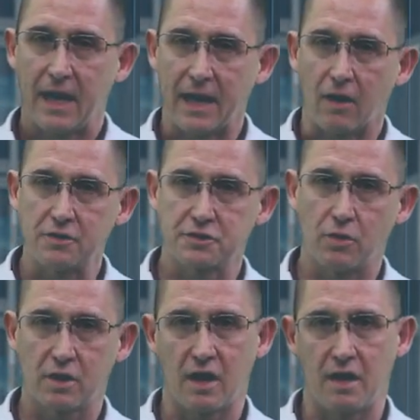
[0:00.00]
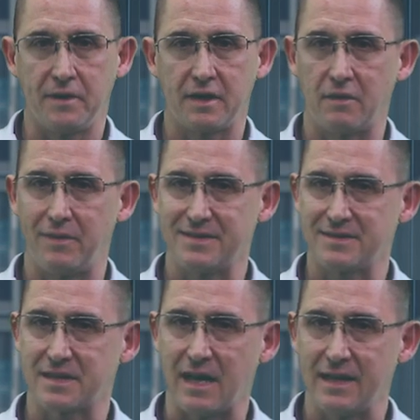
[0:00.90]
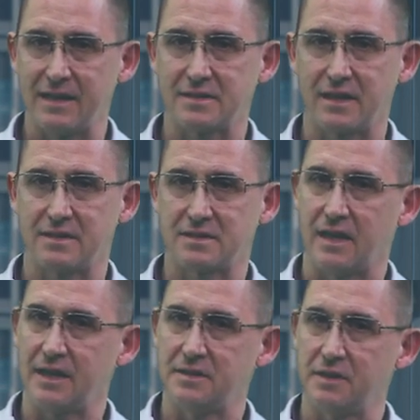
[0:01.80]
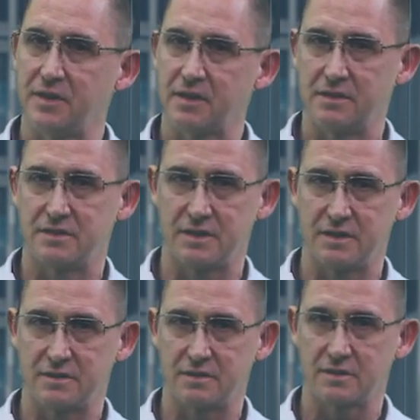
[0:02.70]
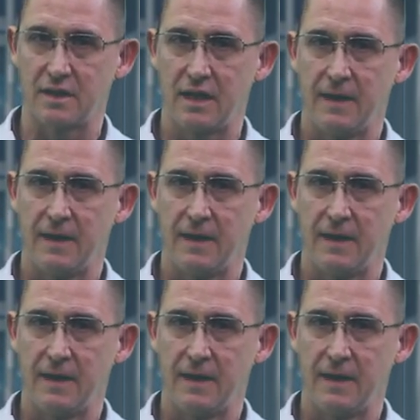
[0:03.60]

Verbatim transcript: and also a comment about science and scientific consensus.